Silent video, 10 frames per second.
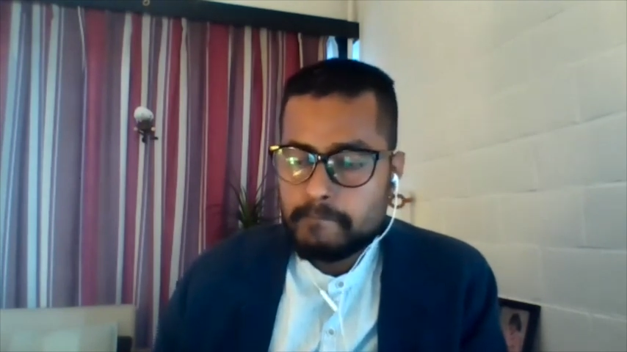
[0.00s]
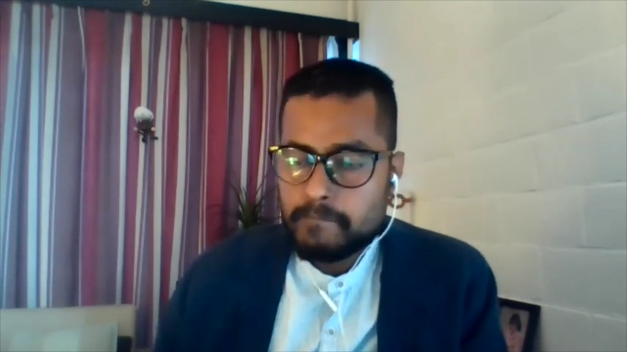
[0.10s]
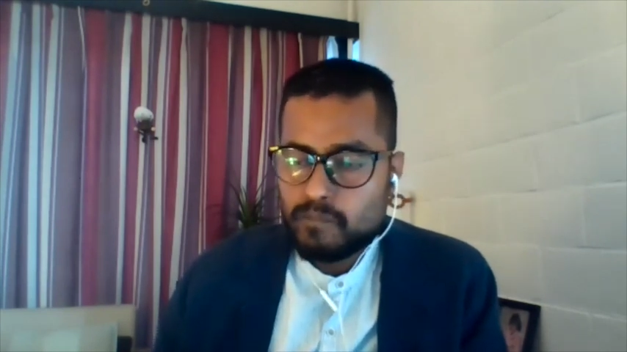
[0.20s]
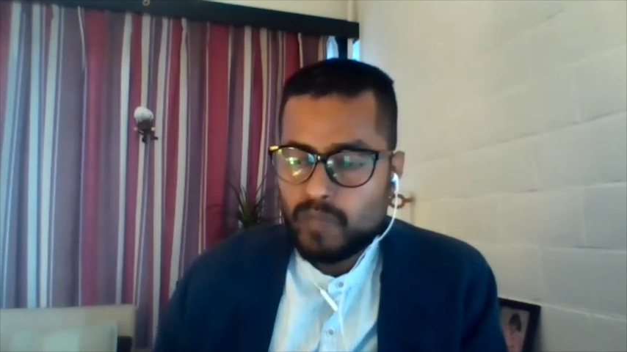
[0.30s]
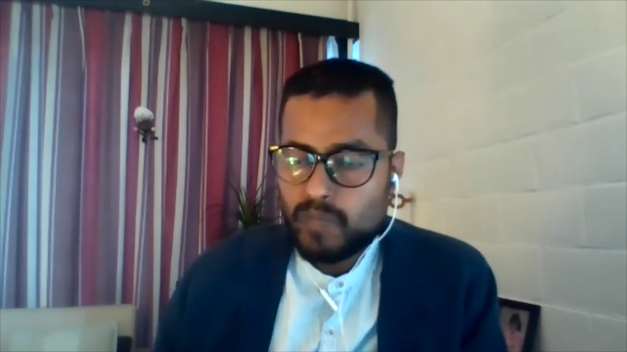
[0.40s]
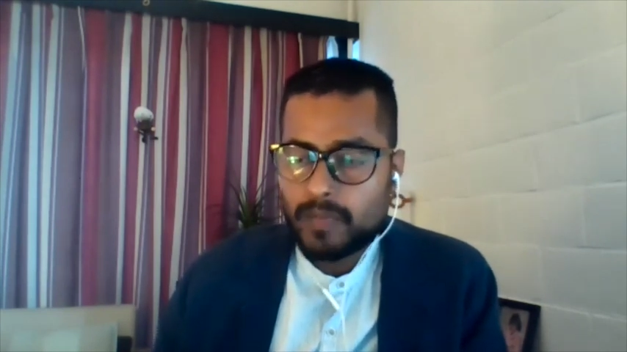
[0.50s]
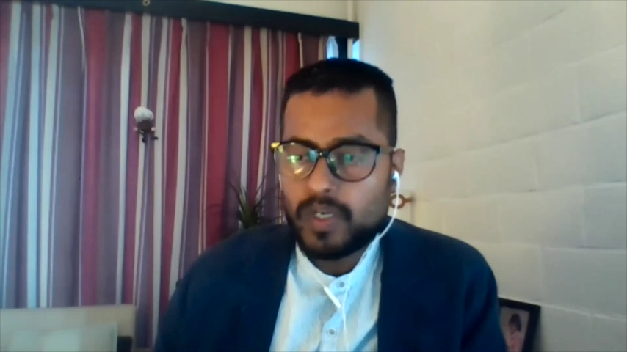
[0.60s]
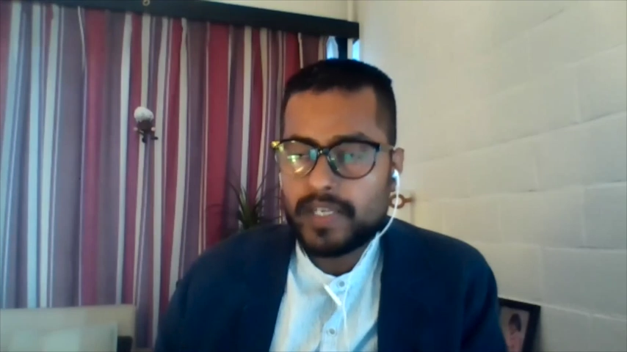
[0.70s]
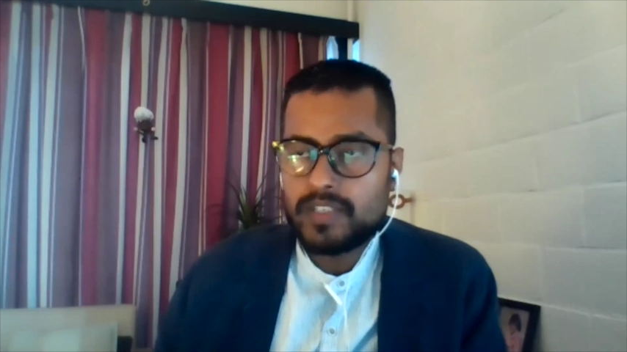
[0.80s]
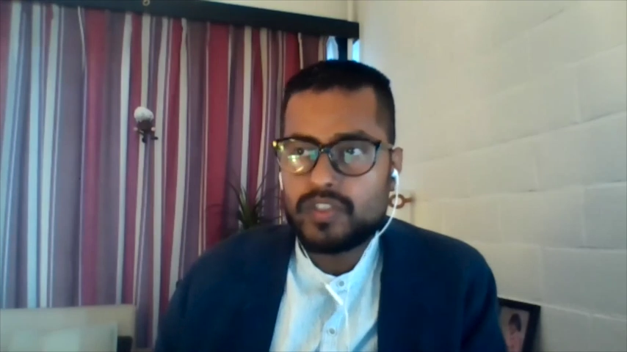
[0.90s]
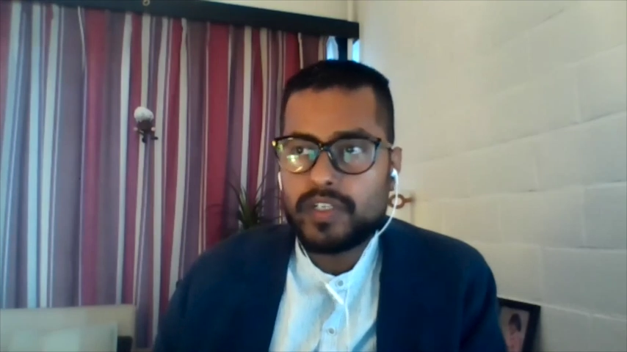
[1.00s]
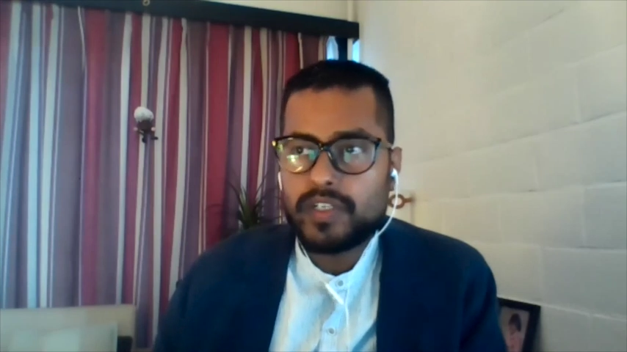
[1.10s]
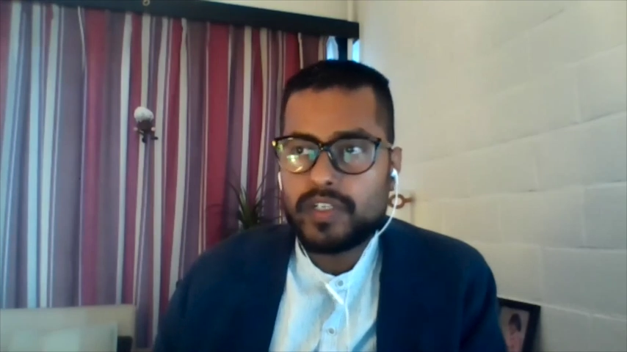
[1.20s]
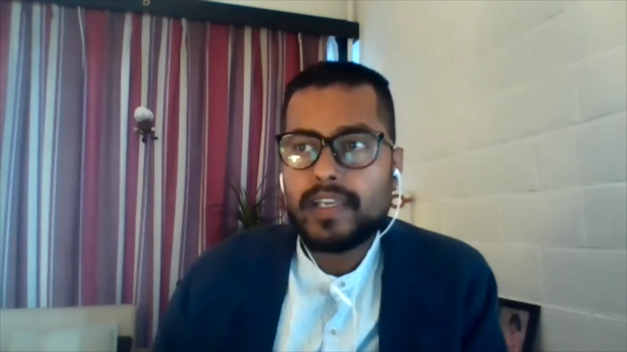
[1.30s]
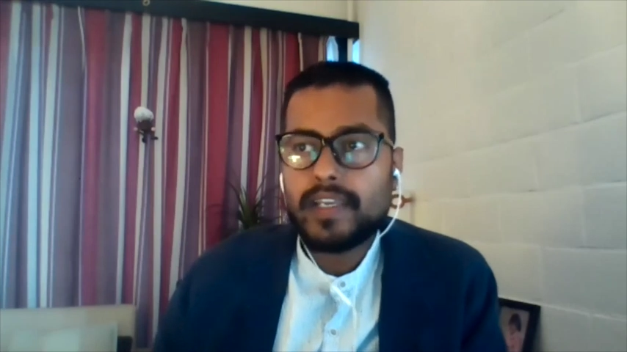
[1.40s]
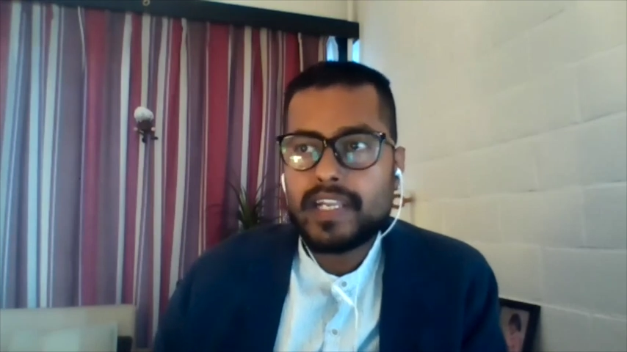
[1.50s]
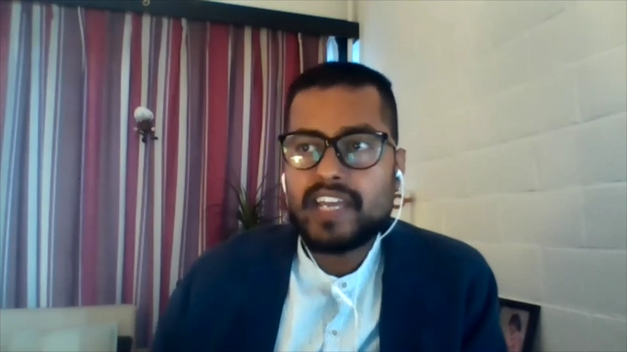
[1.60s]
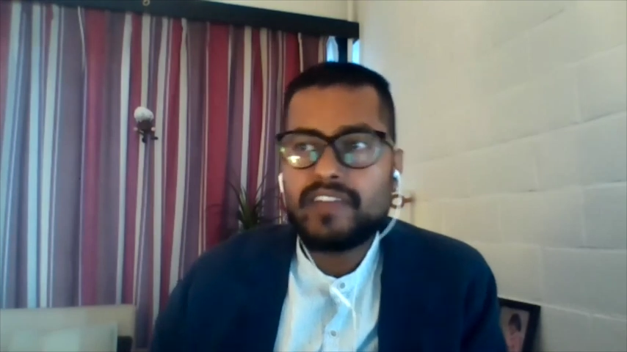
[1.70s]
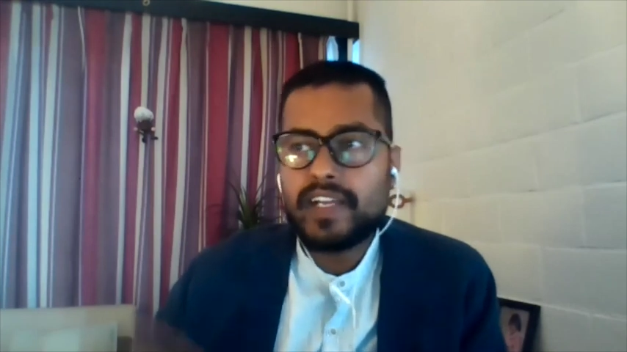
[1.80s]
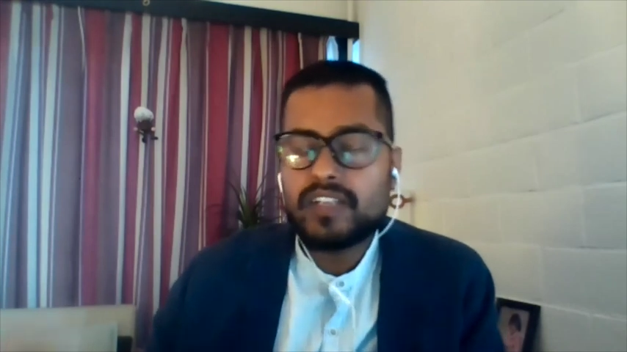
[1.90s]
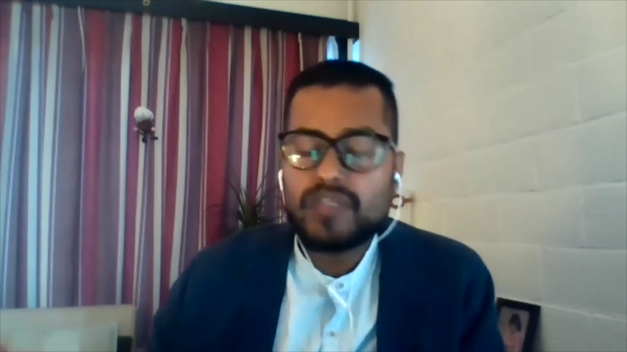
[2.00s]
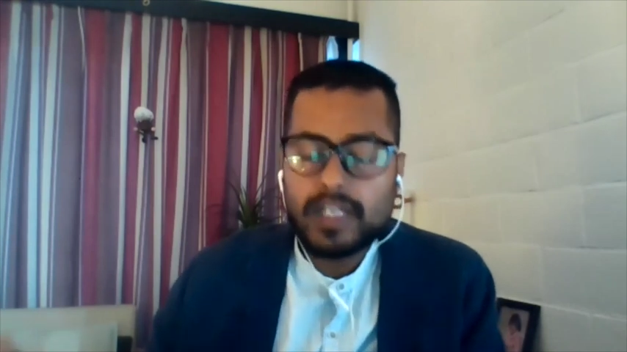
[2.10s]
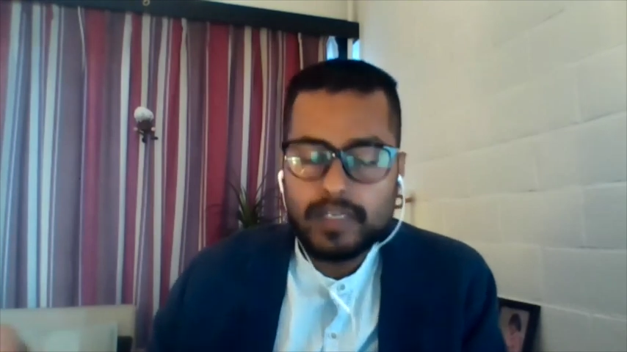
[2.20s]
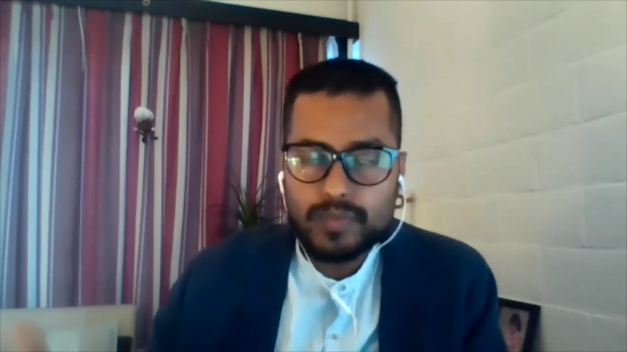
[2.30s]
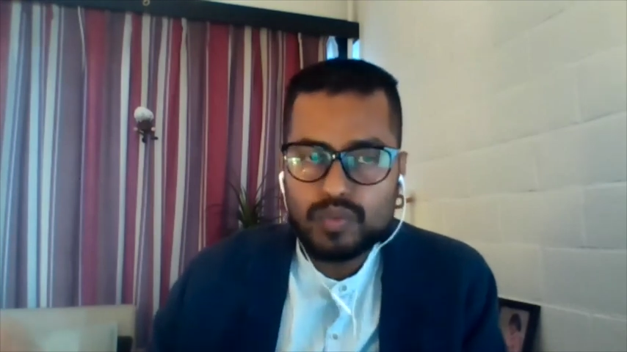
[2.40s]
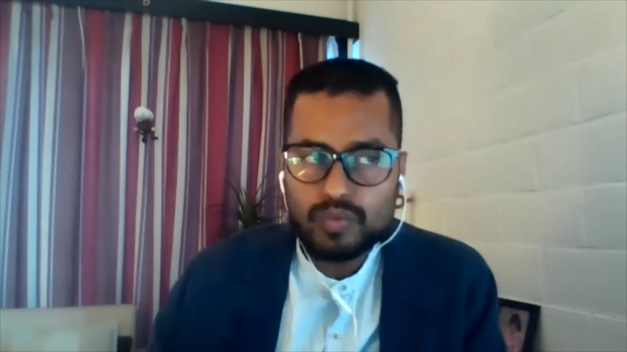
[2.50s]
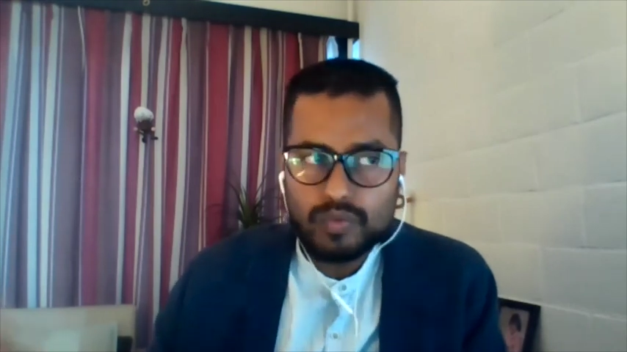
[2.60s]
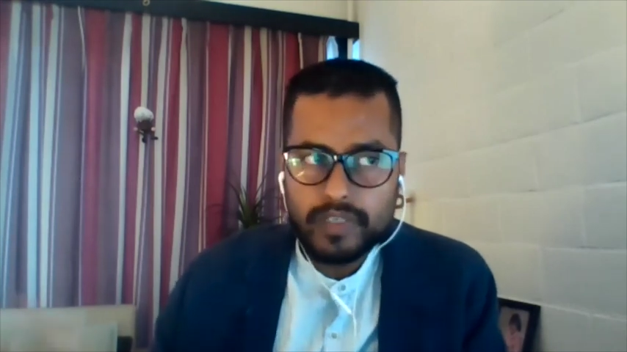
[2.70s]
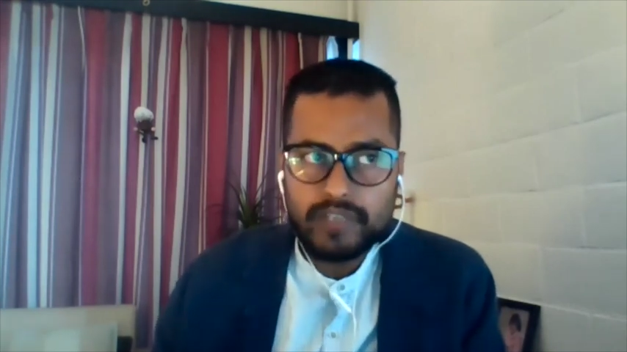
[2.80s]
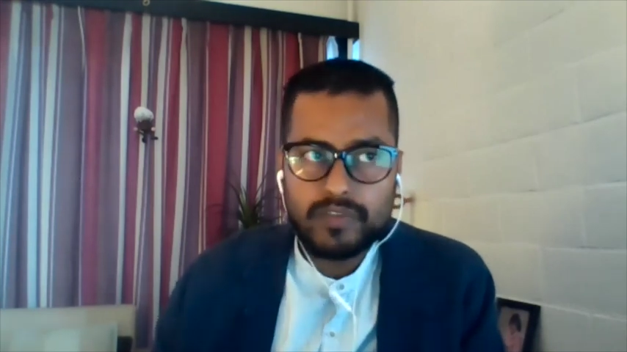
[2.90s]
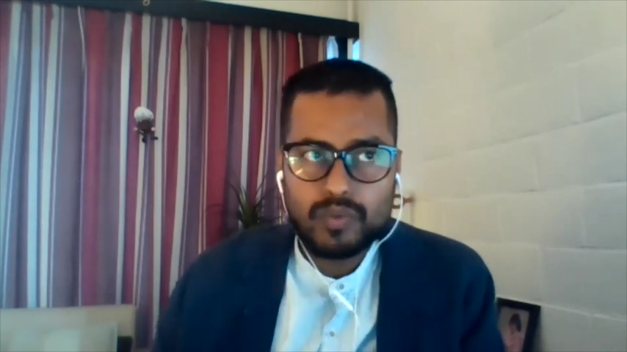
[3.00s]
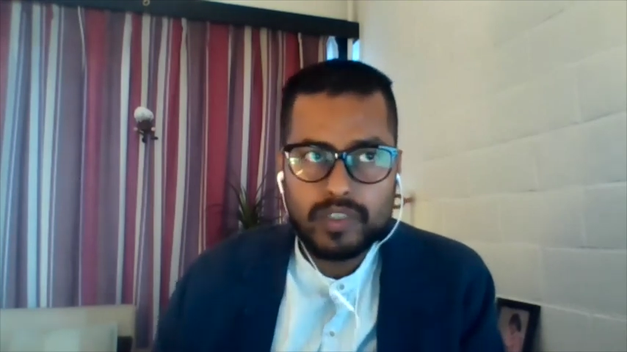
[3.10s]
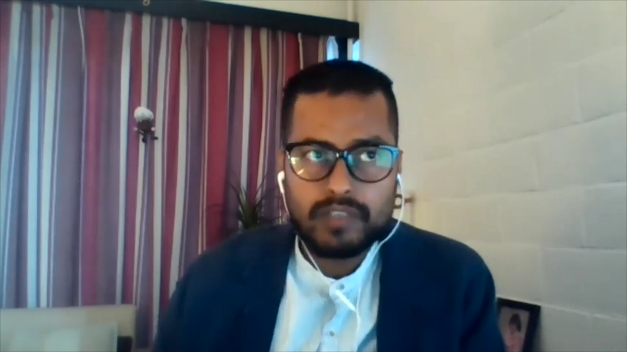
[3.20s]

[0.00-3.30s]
metabolic engineering, and evidence will come soon in future